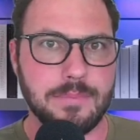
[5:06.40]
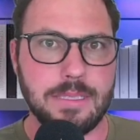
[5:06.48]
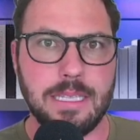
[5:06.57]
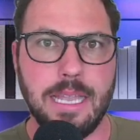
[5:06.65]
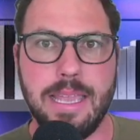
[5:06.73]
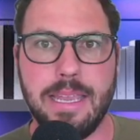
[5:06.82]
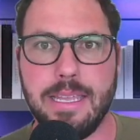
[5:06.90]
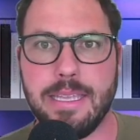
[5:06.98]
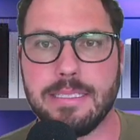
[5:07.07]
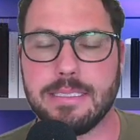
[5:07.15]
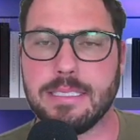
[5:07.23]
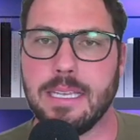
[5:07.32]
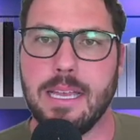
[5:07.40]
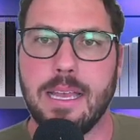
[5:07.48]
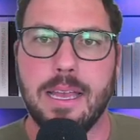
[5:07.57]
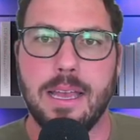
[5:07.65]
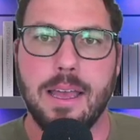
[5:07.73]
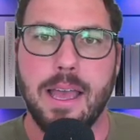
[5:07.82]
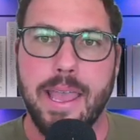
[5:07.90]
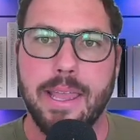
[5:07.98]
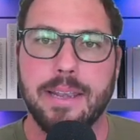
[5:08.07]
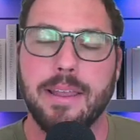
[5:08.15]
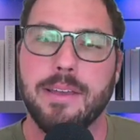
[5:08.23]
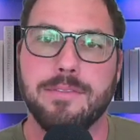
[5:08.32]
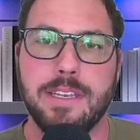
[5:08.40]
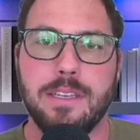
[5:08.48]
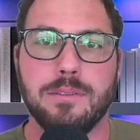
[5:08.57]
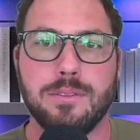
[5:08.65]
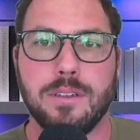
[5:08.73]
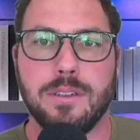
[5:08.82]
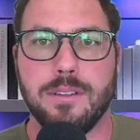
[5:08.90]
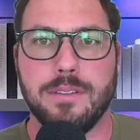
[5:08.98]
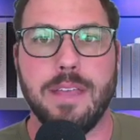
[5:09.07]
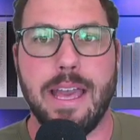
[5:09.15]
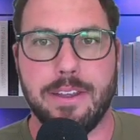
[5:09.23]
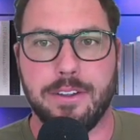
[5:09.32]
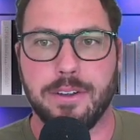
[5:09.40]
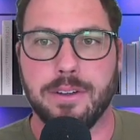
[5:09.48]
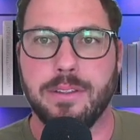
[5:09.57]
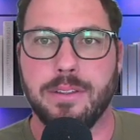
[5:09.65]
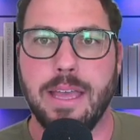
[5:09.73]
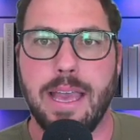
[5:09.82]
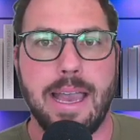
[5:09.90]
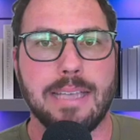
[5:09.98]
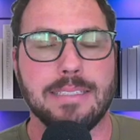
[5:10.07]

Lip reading: It is a video editor that has a